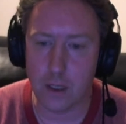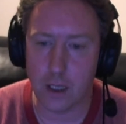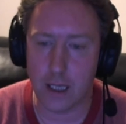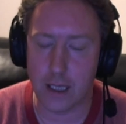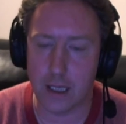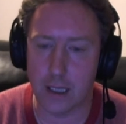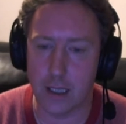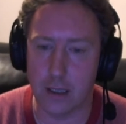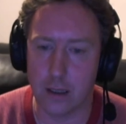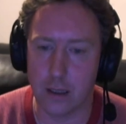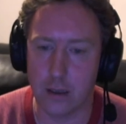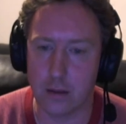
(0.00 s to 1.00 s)
uh,
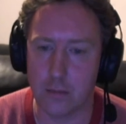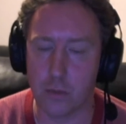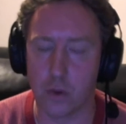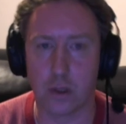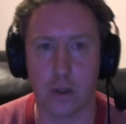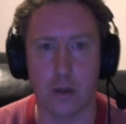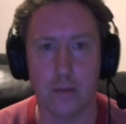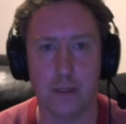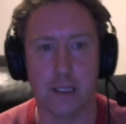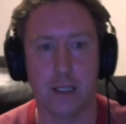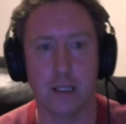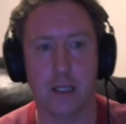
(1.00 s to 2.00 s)
more
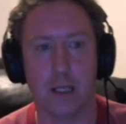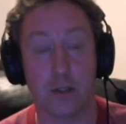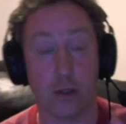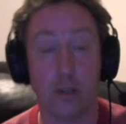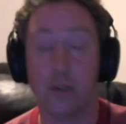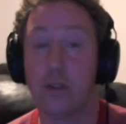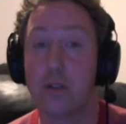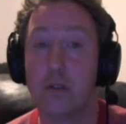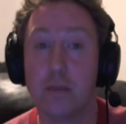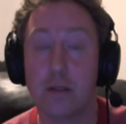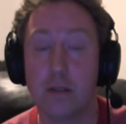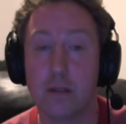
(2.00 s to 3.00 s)
comedy is on YouTube,
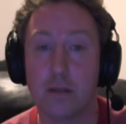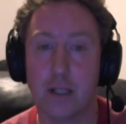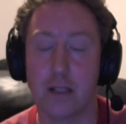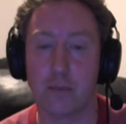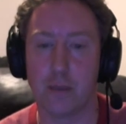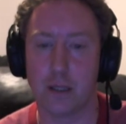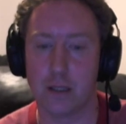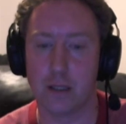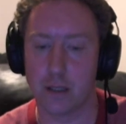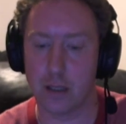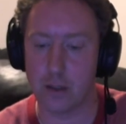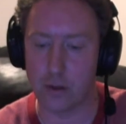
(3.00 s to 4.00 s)
right? Whereas
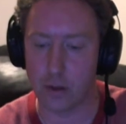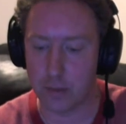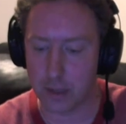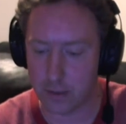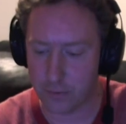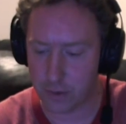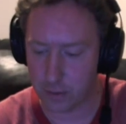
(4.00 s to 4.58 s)
normally if you